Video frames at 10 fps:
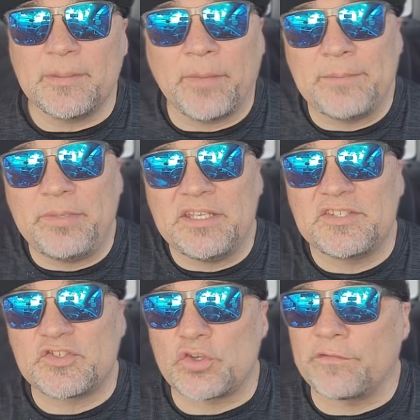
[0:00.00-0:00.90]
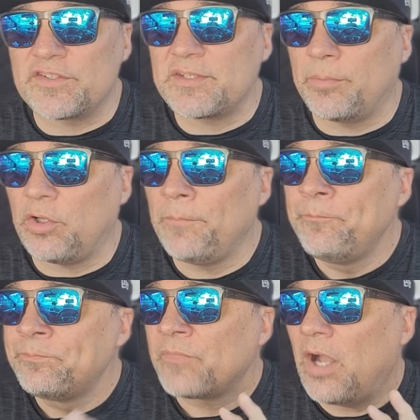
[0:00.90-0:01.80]
It might be a serviceable
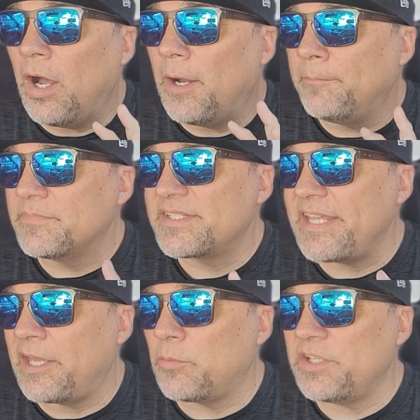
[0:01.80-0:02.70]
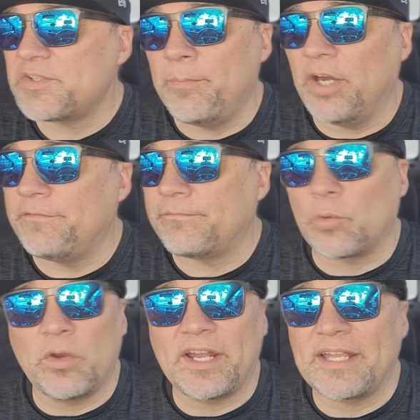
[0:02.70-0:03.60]
sandwich, but
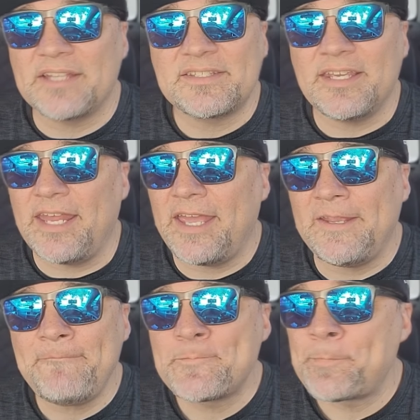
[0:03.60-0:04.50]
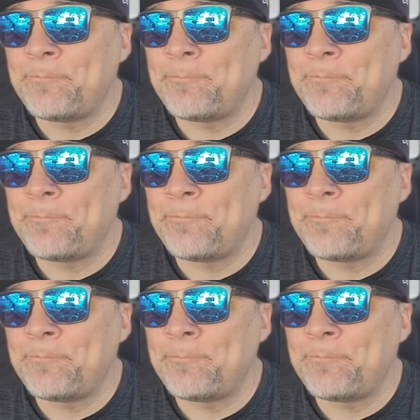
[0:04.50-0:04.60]
for what I got today,